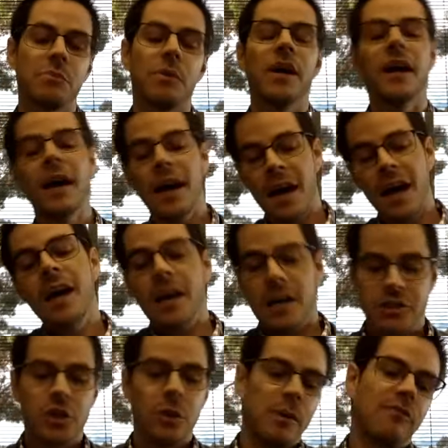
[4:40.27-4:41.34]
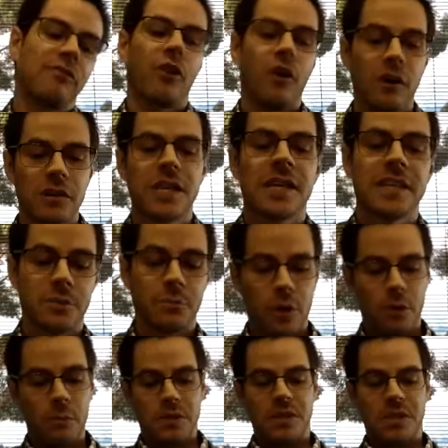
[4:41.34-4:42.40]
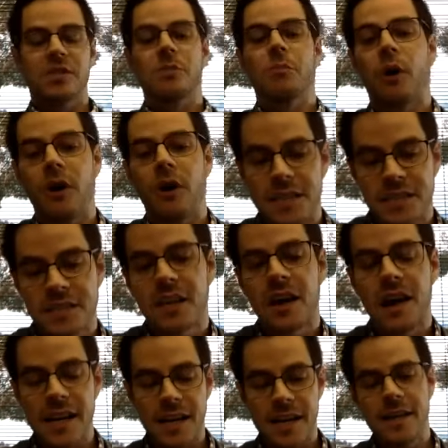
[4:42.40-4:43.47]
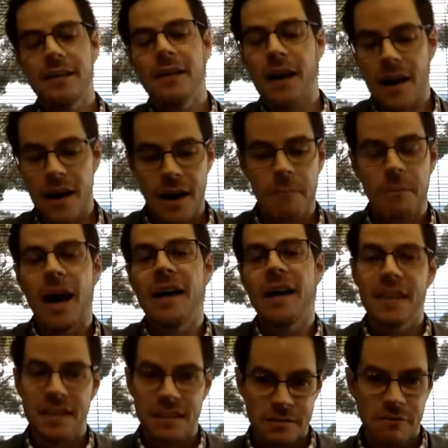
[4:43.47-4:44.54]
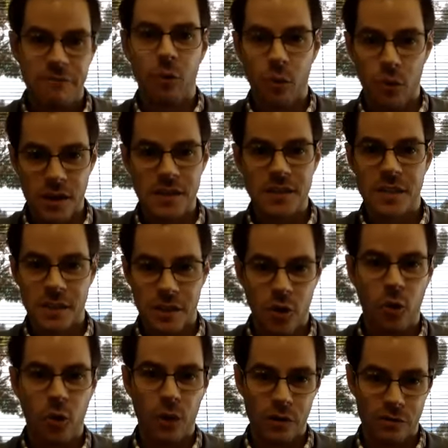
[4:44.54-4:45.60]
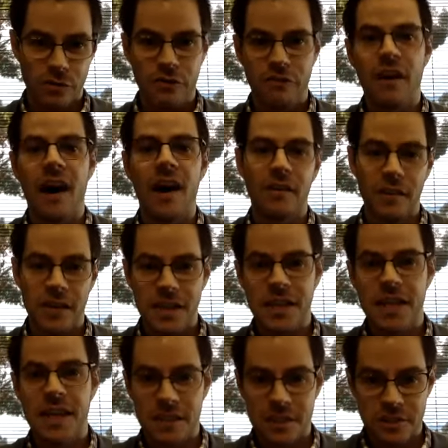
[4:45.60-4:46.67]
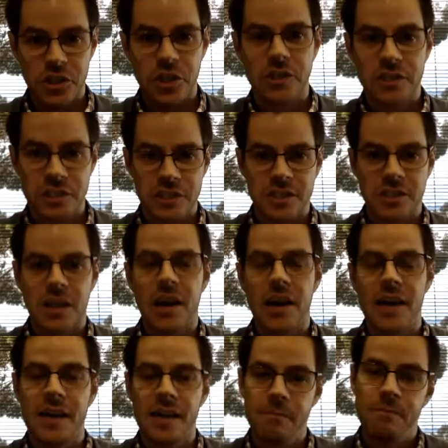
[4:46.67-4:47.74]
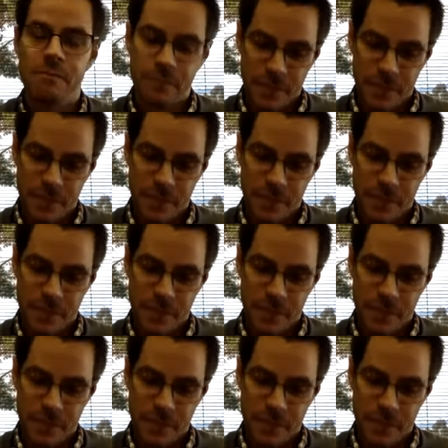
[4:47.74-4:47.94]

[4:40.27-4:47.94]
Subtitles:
But assuming for all intents and purposes the parties sign it, I then forward it to the court for filing, get the judge to sign it.